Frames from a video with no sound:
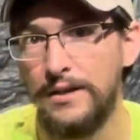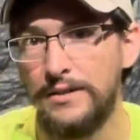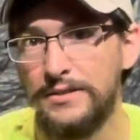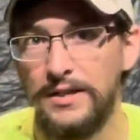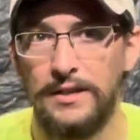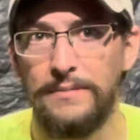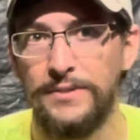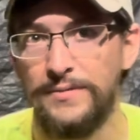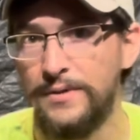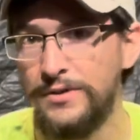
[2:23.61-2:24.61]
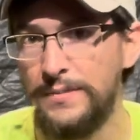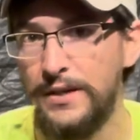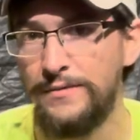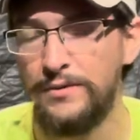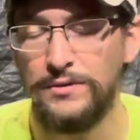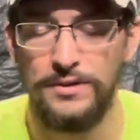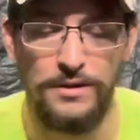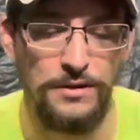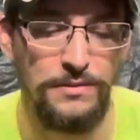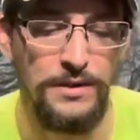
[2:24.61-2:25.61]
setup as far as the manifolds
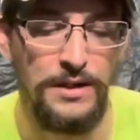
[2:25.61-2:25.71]
go.